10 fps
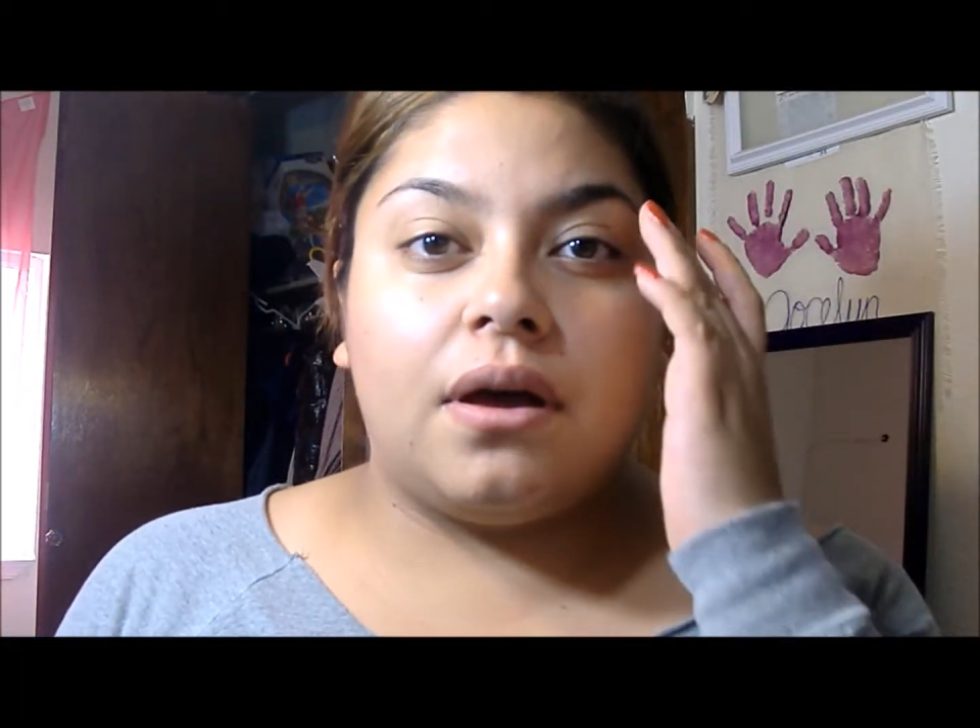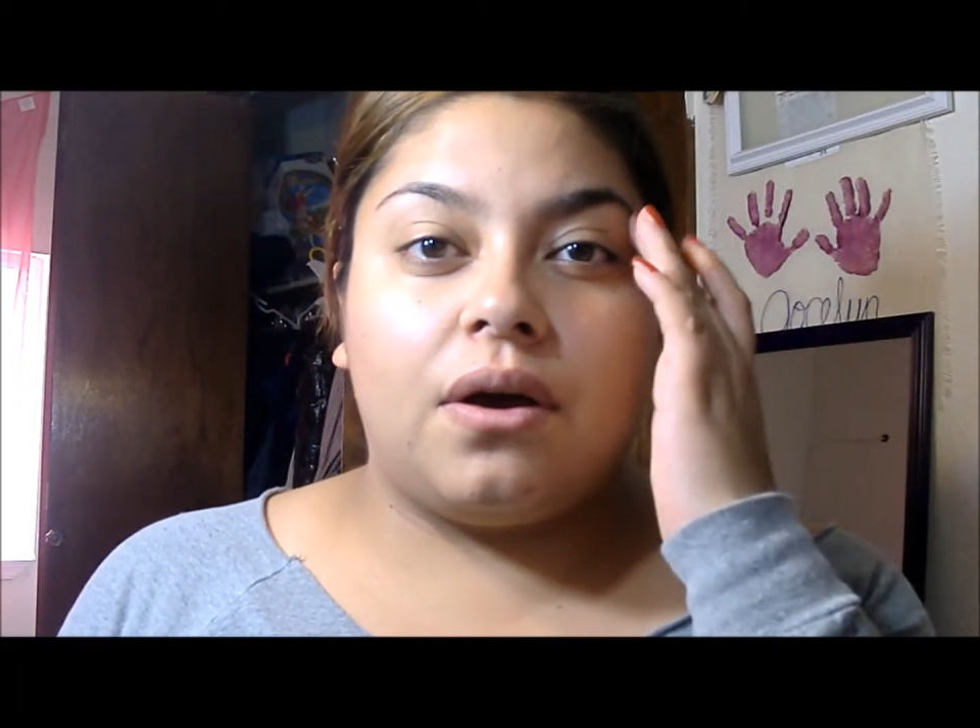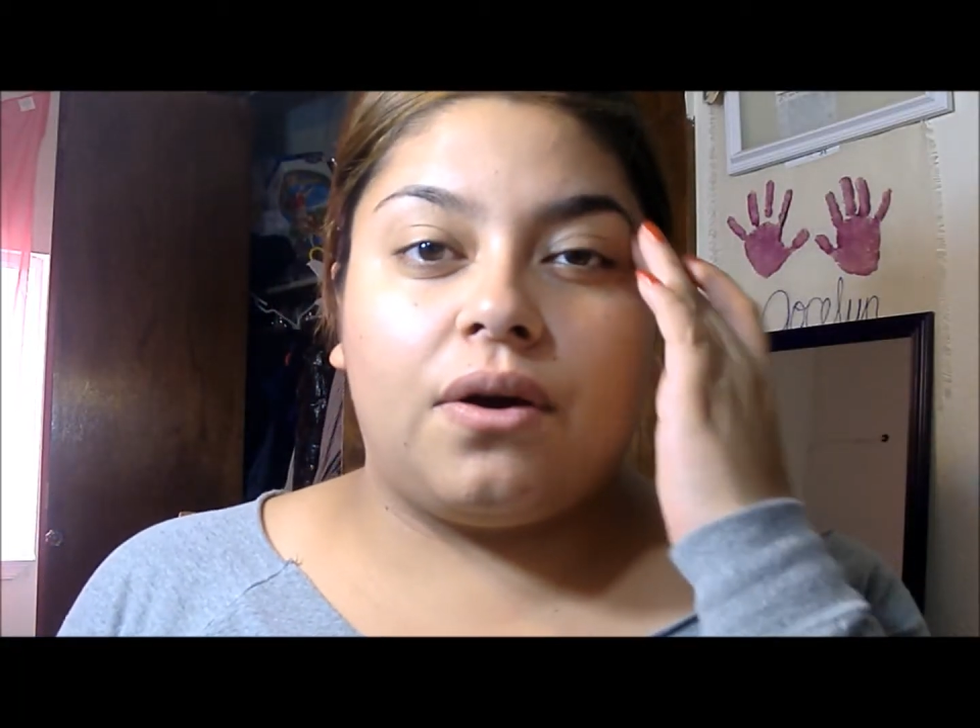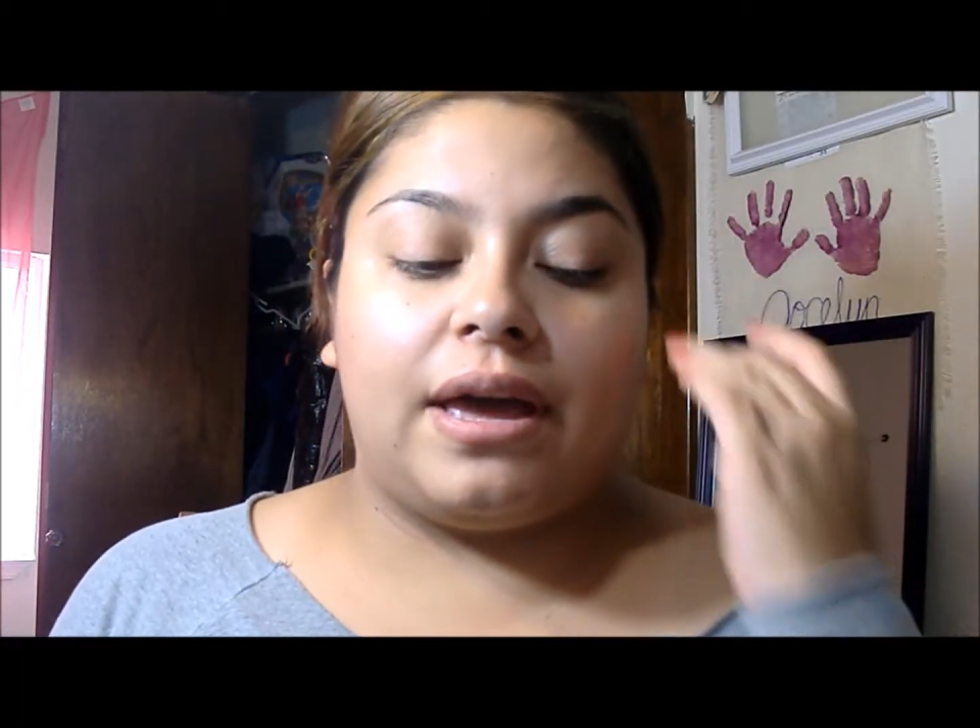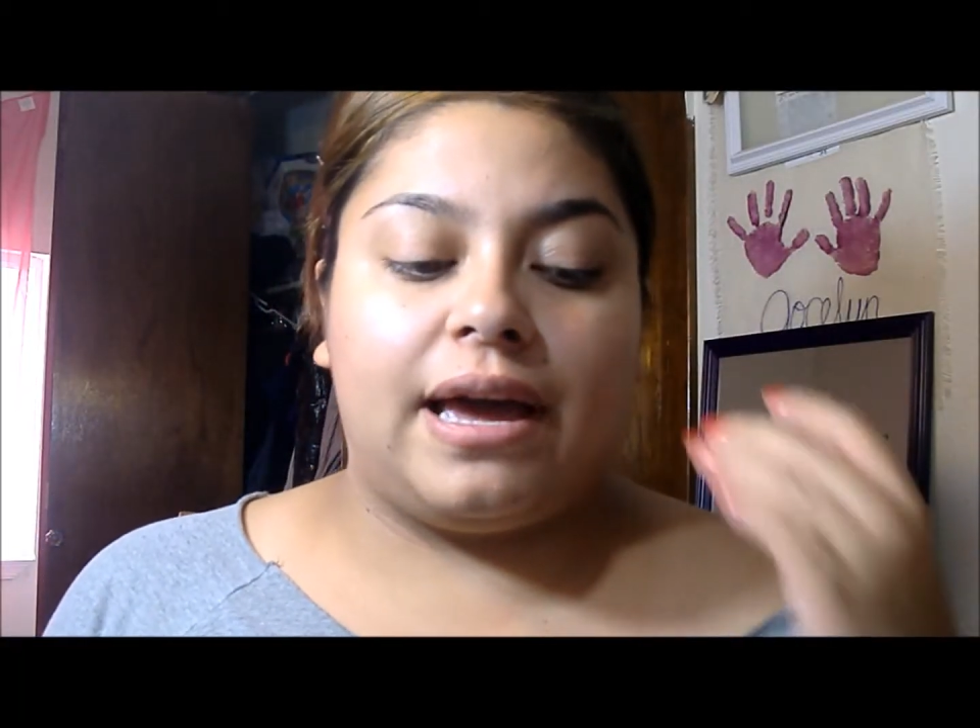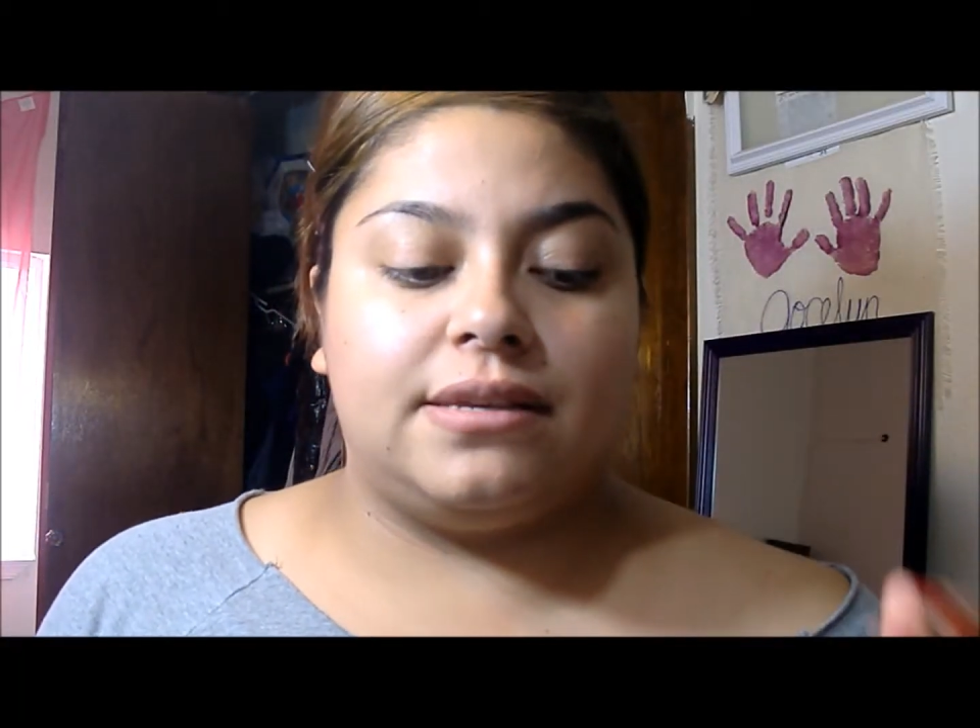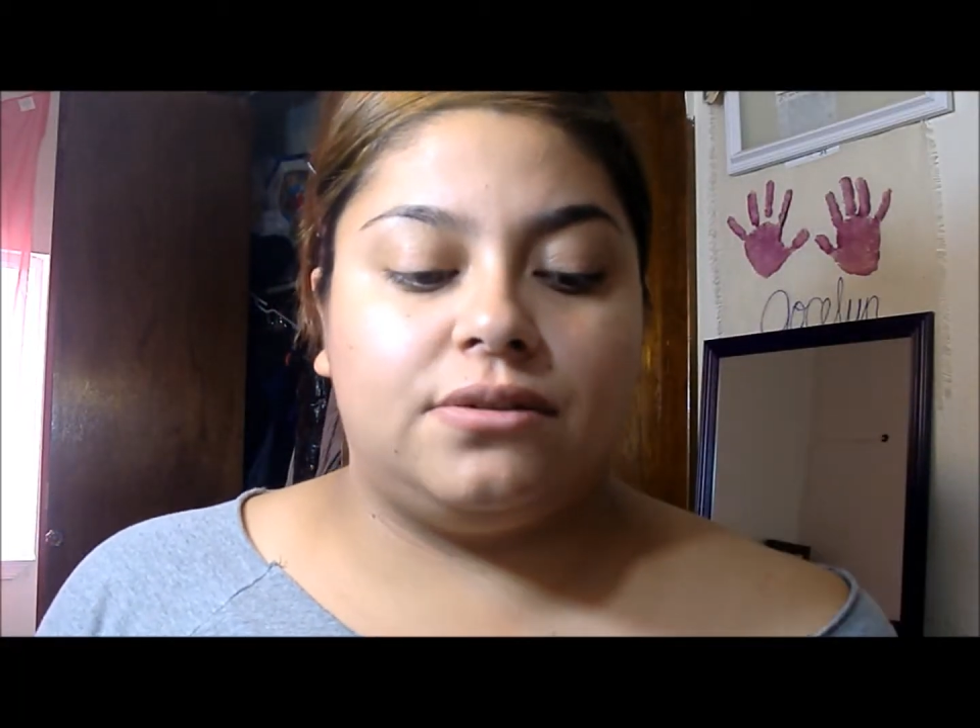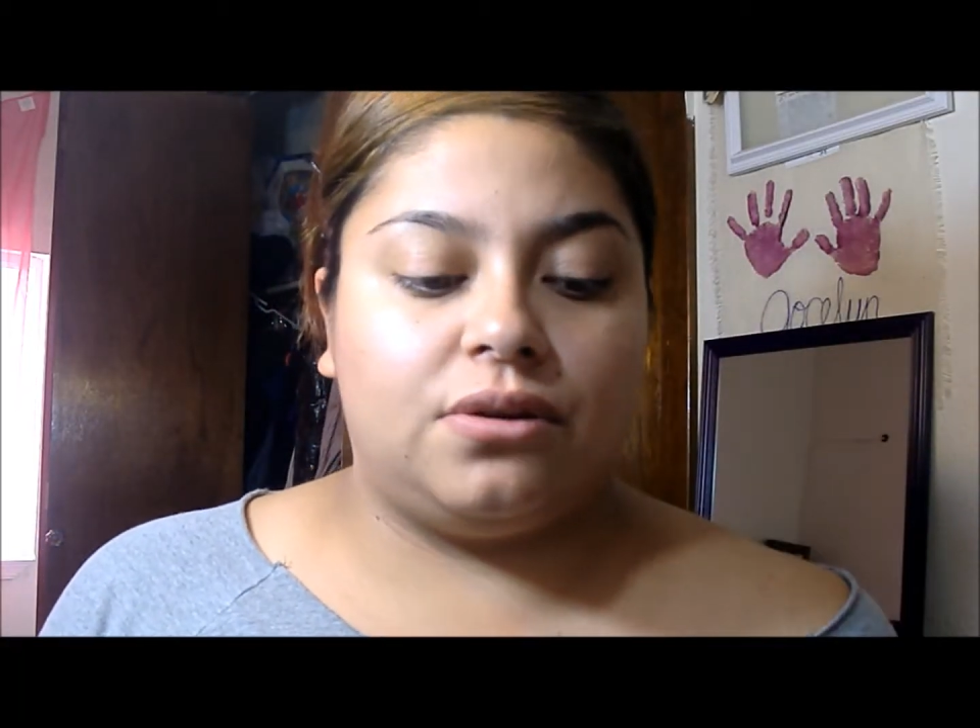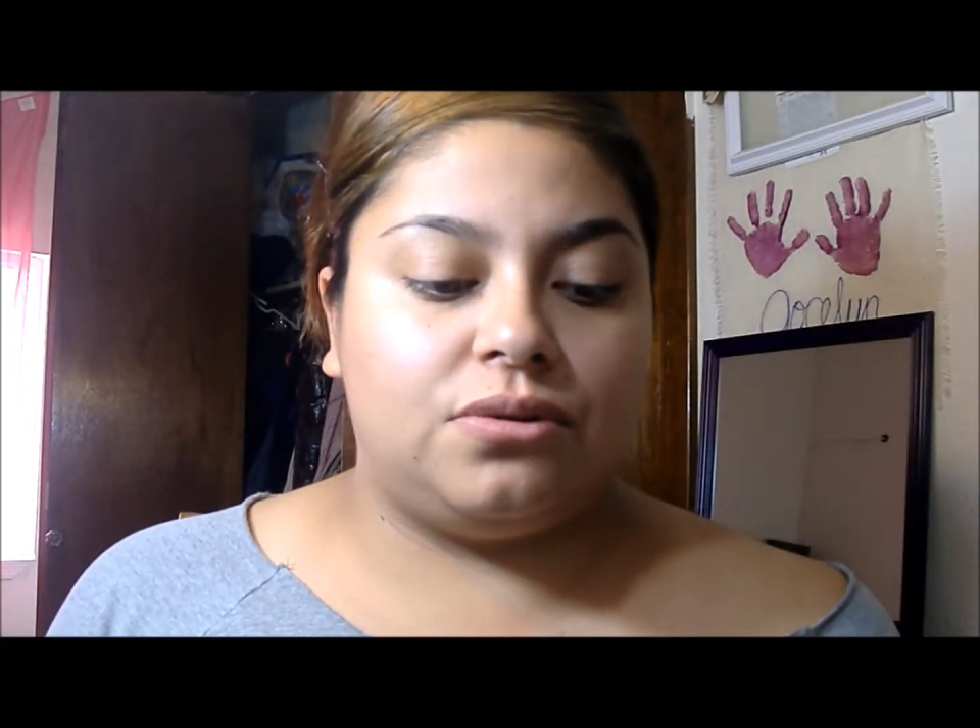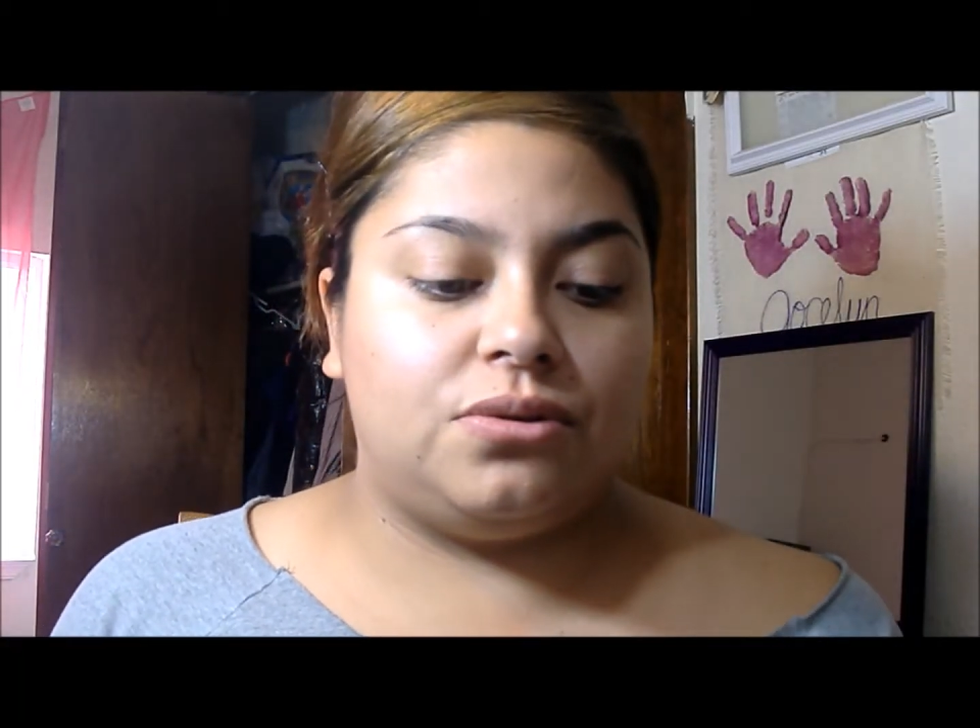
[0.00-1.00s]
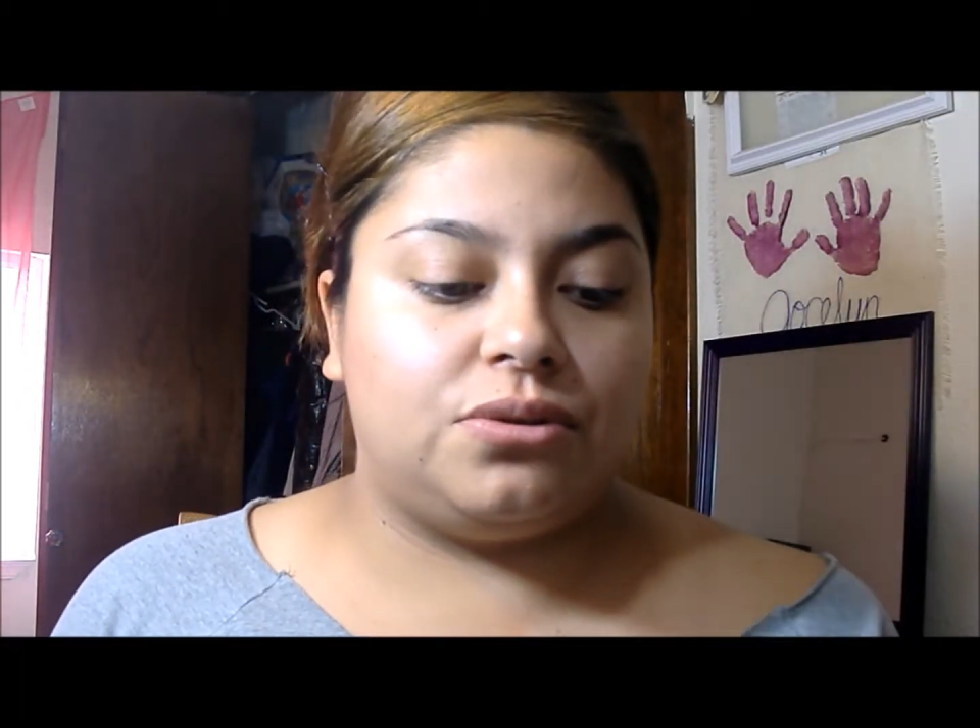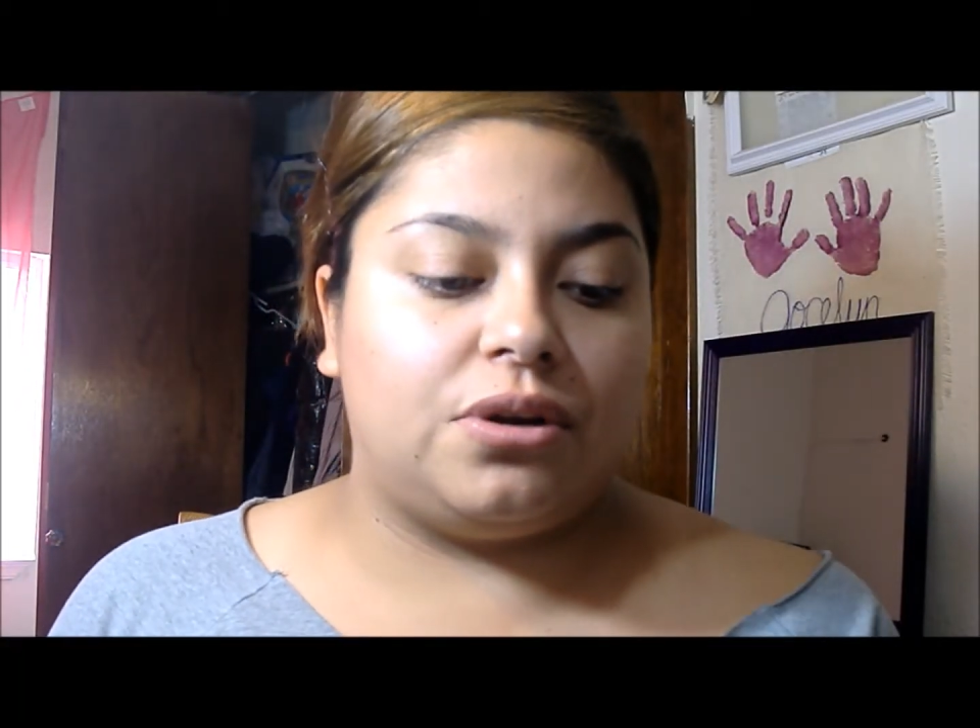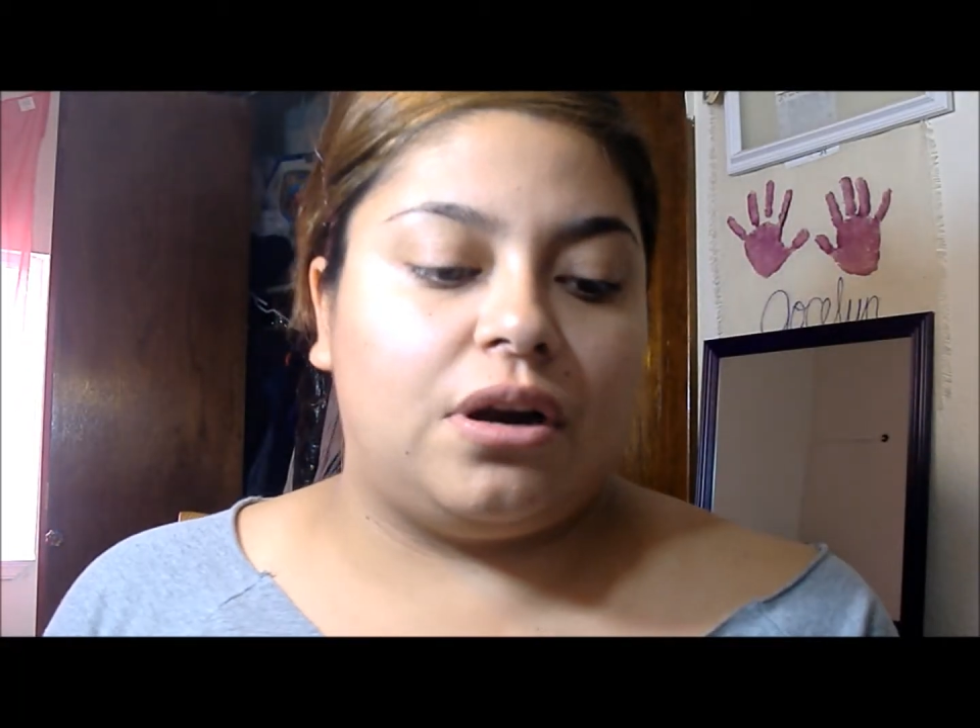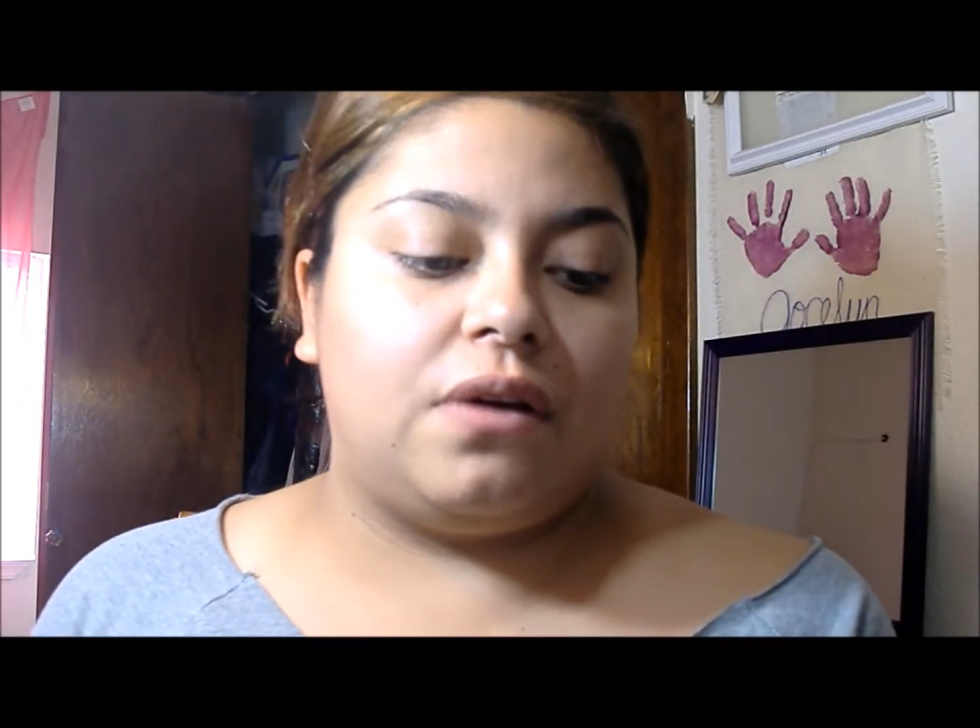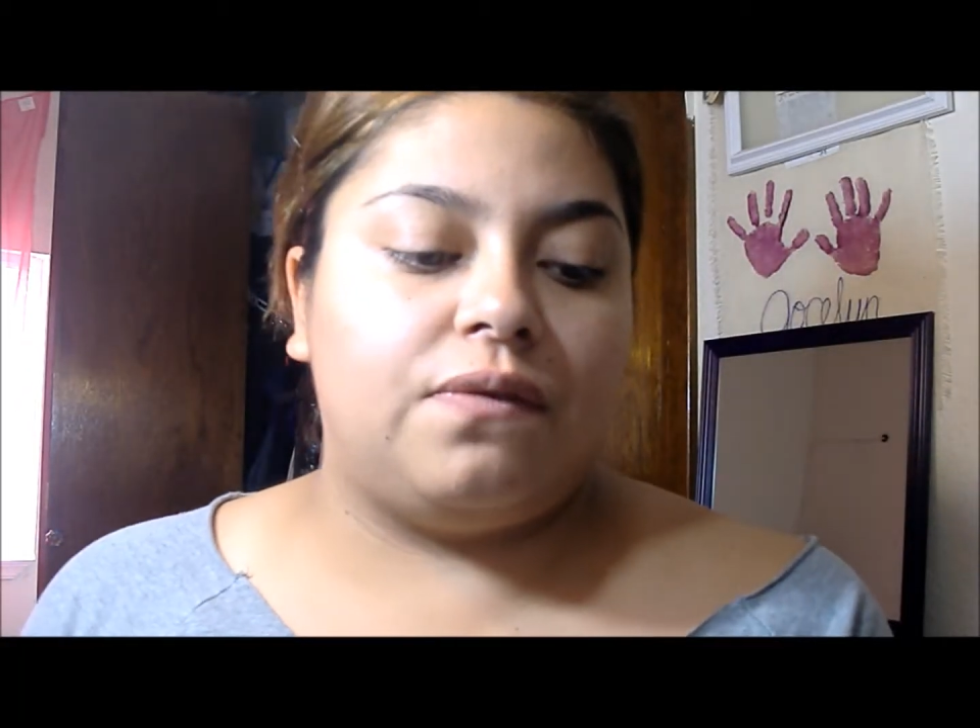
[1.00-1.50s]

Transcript: Okay guys, so to start off,